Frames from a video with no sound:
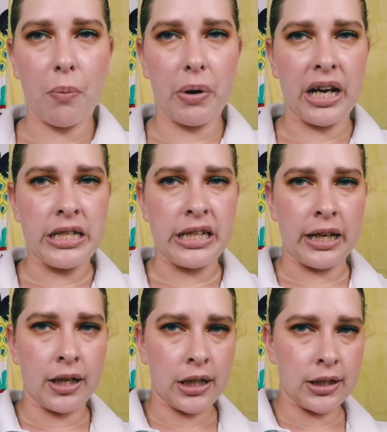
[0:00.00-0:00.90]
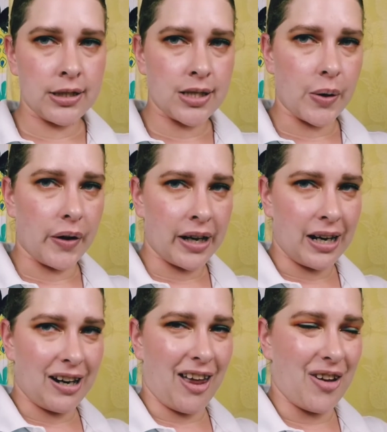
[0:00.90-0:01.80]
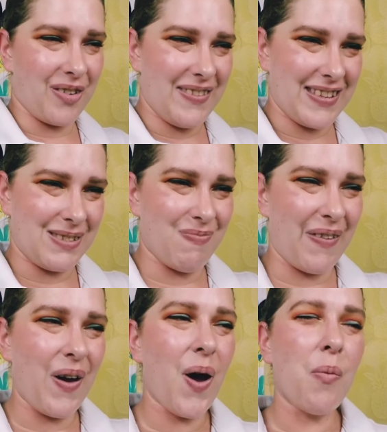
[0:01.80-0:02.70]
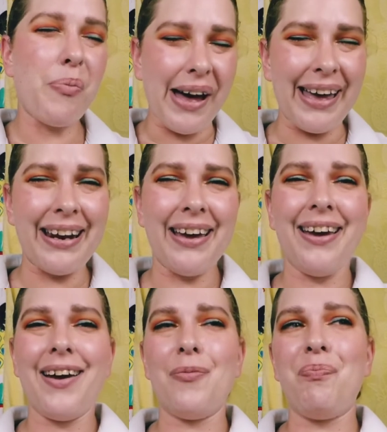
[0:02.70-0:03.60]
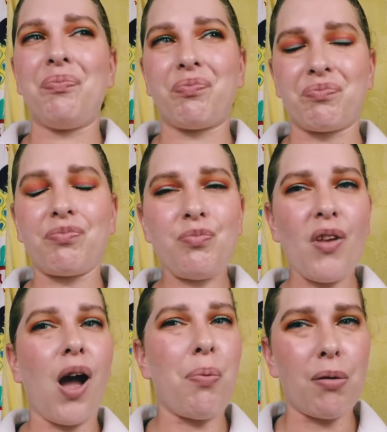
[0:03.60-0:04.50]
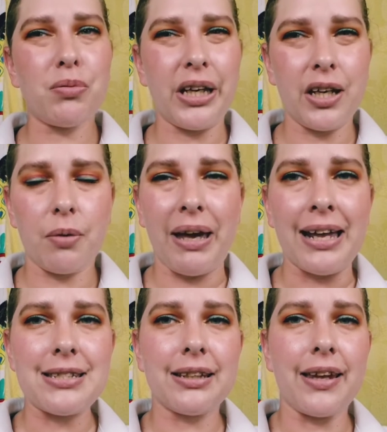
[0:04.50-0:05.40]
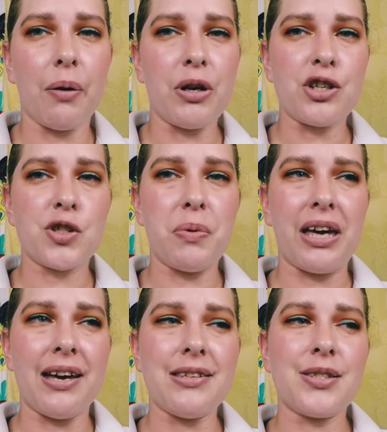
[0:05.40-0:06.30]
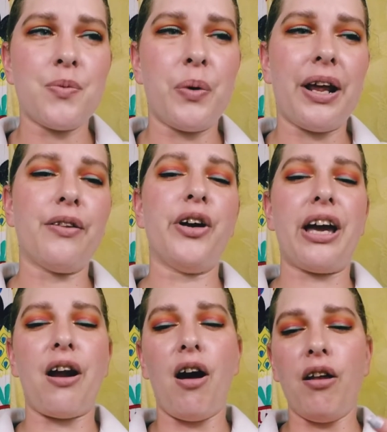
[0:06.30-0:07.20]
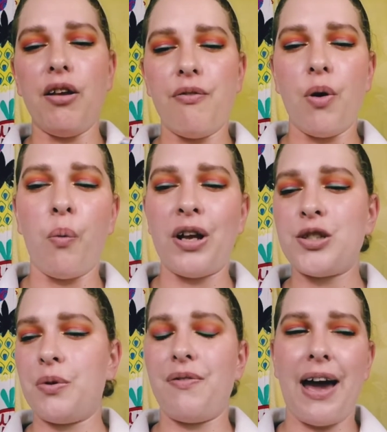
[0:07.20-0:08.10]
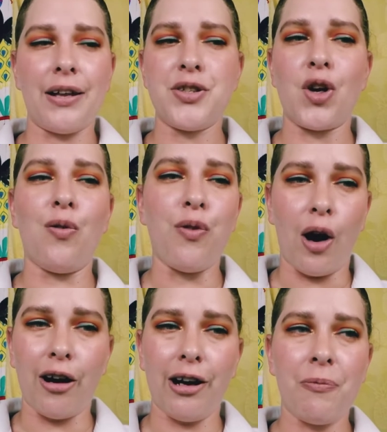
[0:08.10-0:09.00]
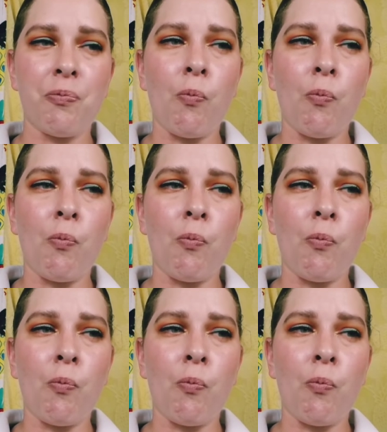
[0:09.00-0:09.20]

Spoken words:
but I didn't, so I'll get another one this month, but I'll probably end up canceling that one just because when I look at all of the ones we've had so far,